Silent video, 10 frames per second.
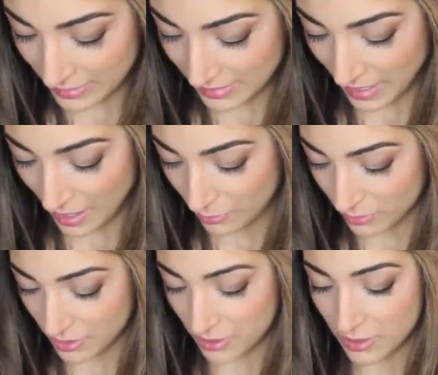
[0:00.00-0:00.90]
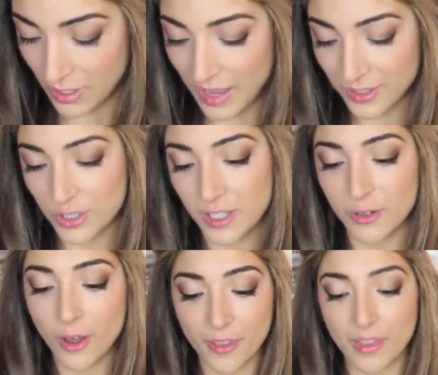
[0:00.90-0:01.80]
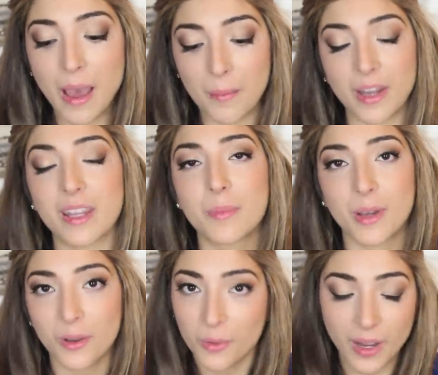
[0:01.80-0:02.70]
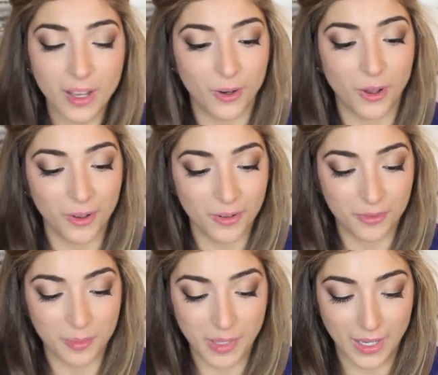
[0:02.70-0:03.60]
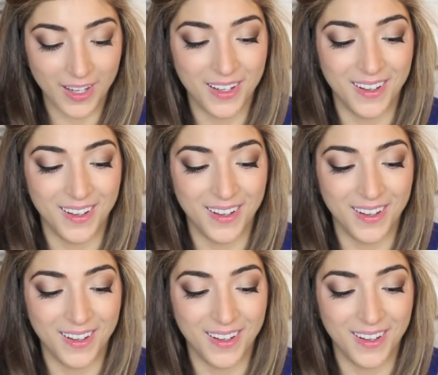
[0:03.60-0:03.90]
Let's count. Actually, not that many, but quite a lot for me.